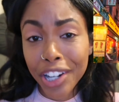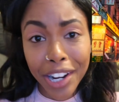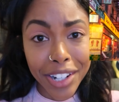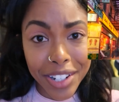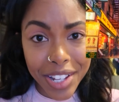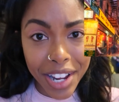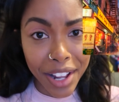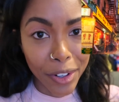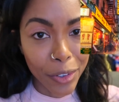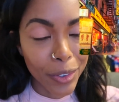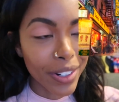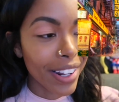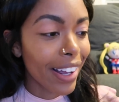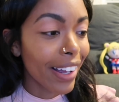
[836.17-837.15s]

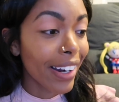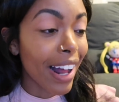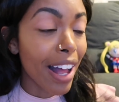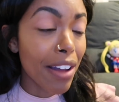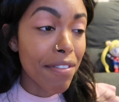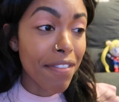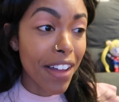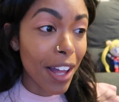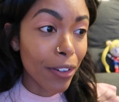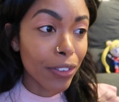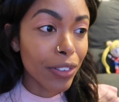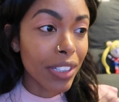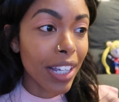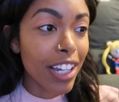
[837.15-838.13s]
Chinatown, and I
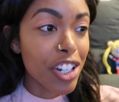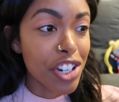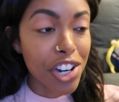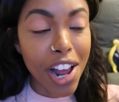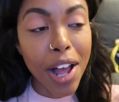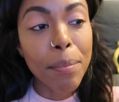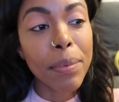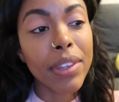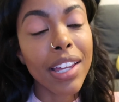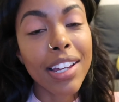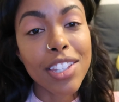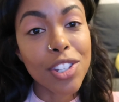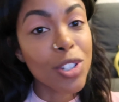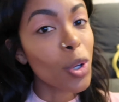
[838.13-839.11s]
found a shop that